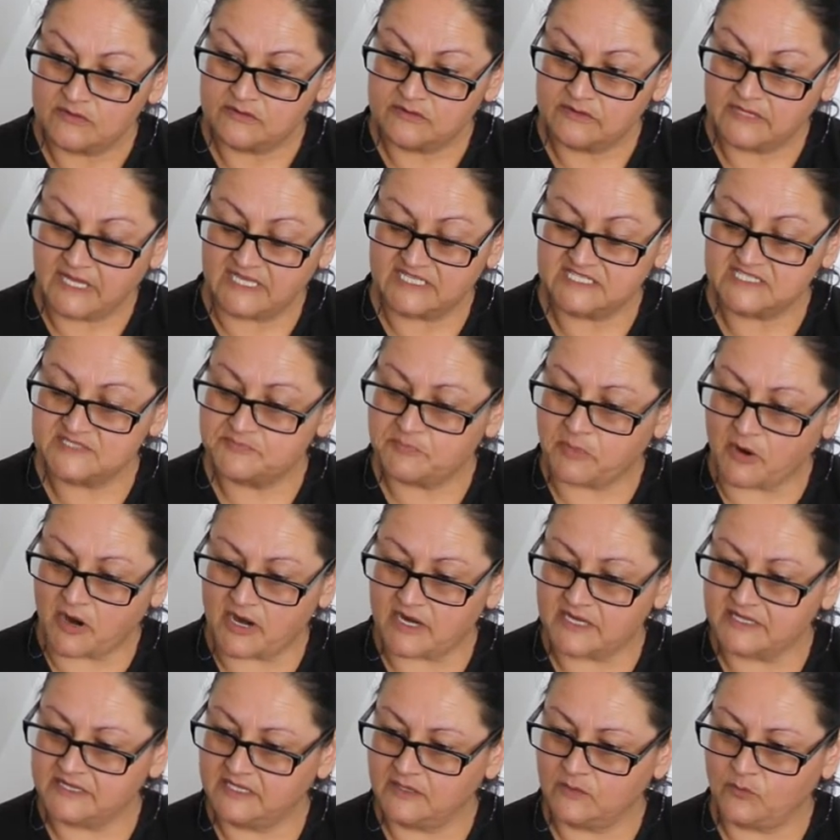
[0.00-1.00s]
That
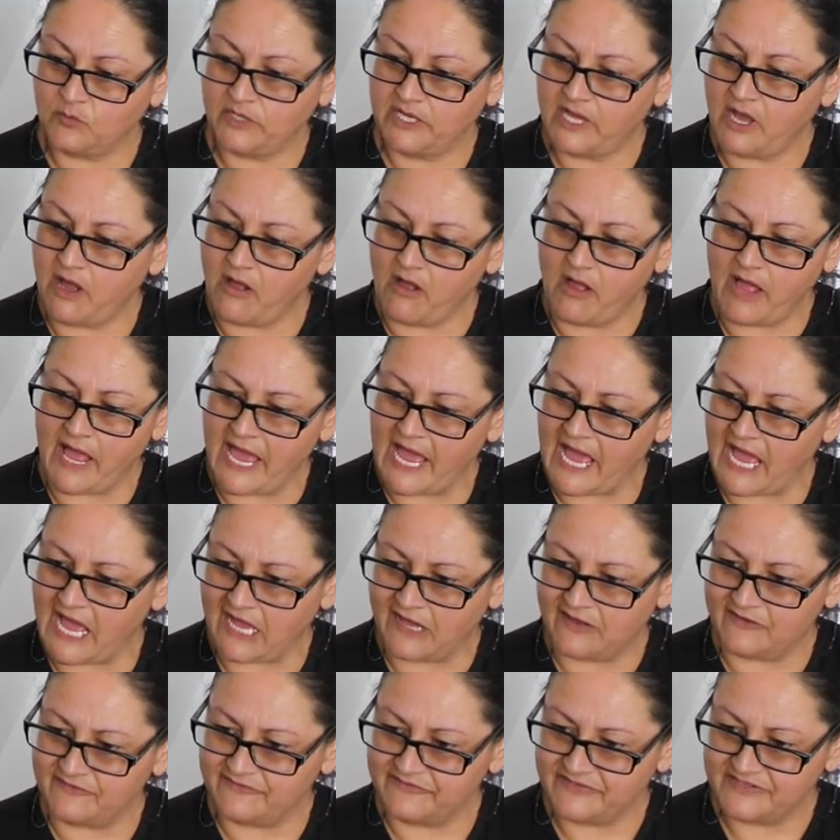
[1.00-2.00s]
spark that we all
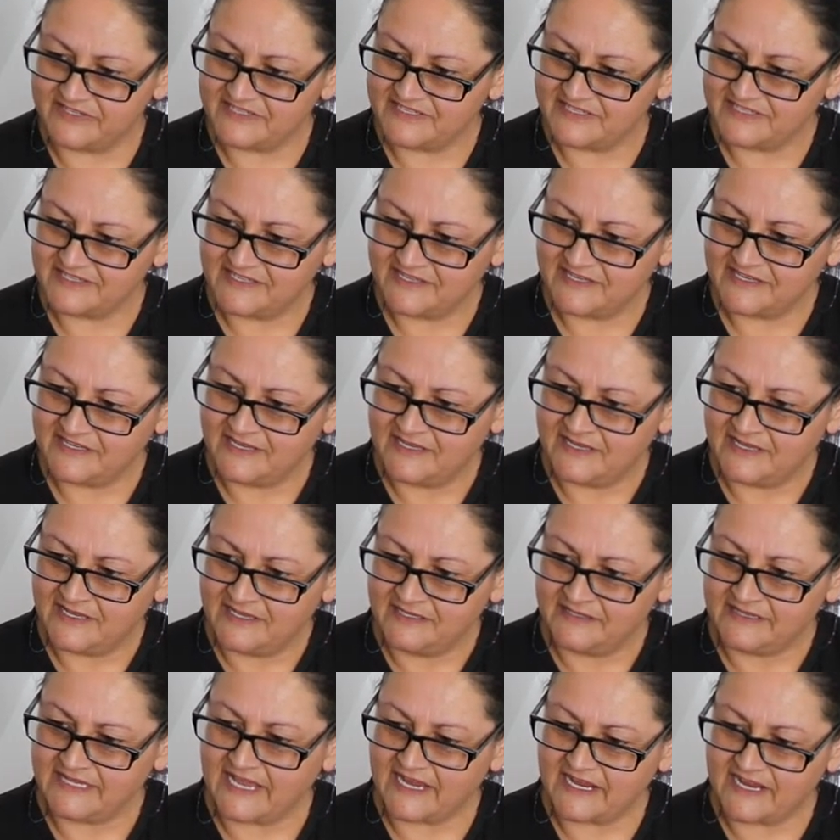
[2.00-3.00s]
have,
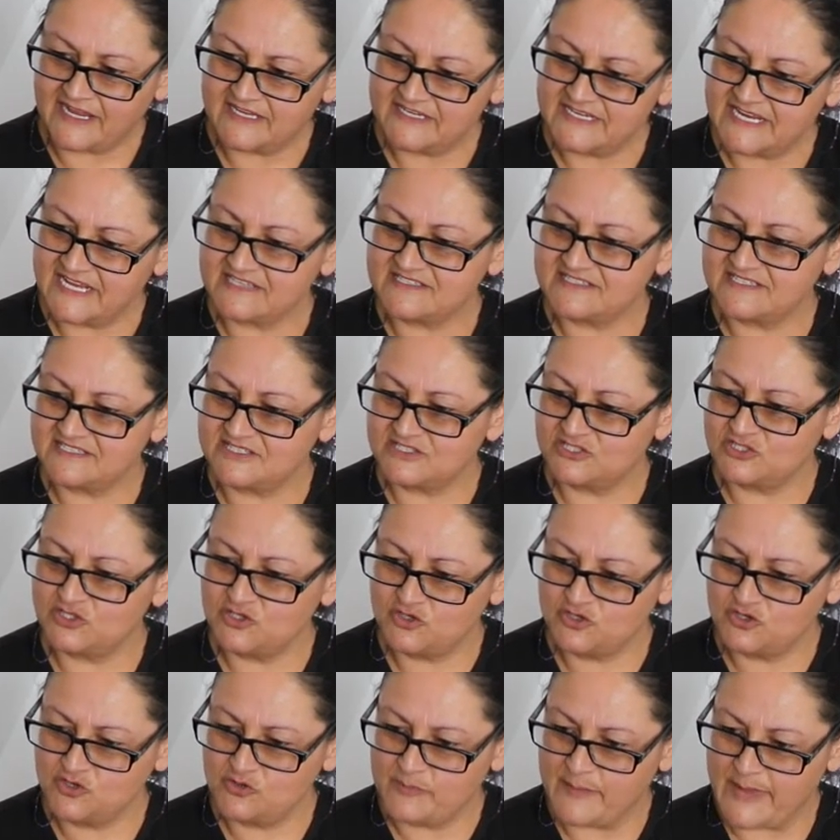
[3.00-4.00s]
that connects us to
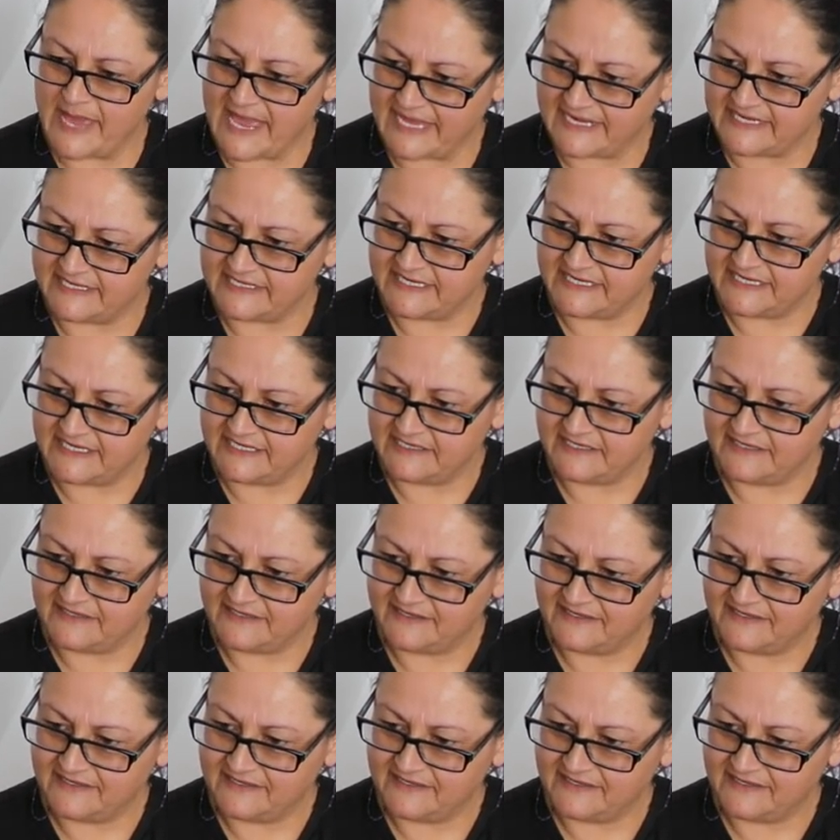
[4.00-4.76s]
humanity.